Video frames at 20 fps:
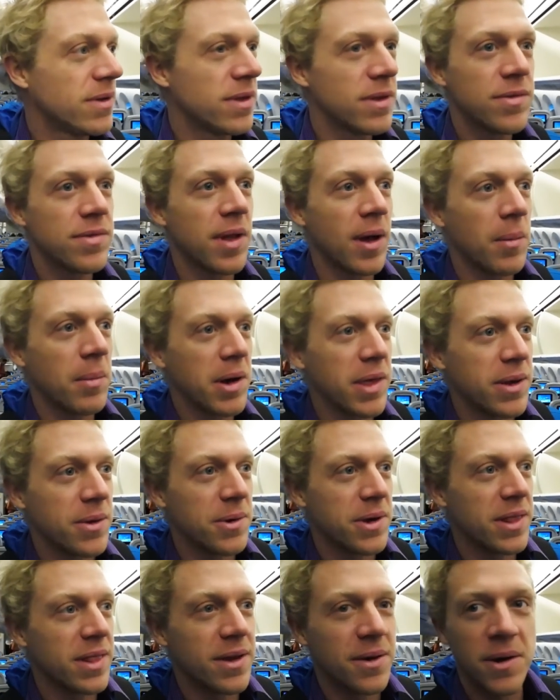it's not by the
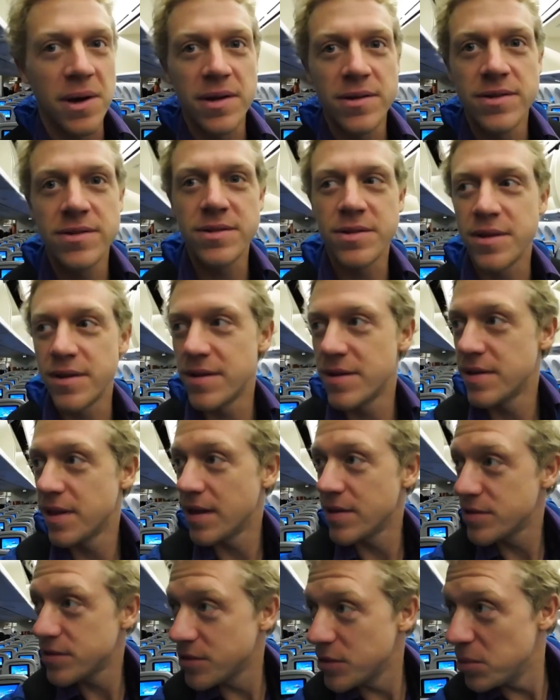window actually.
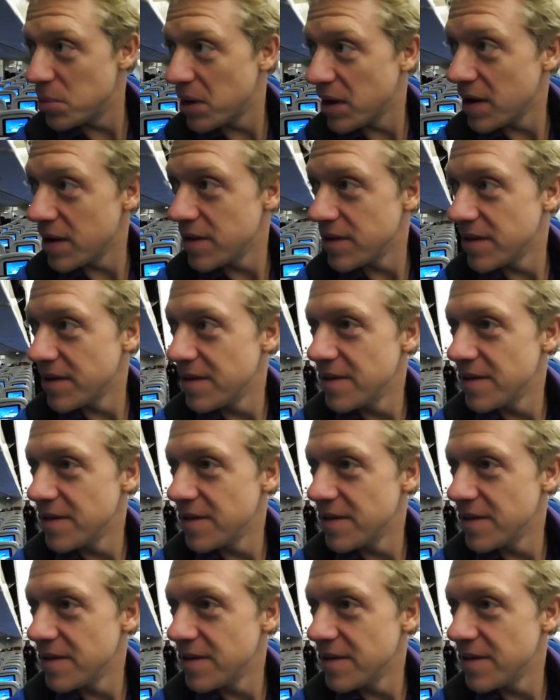It's too bad.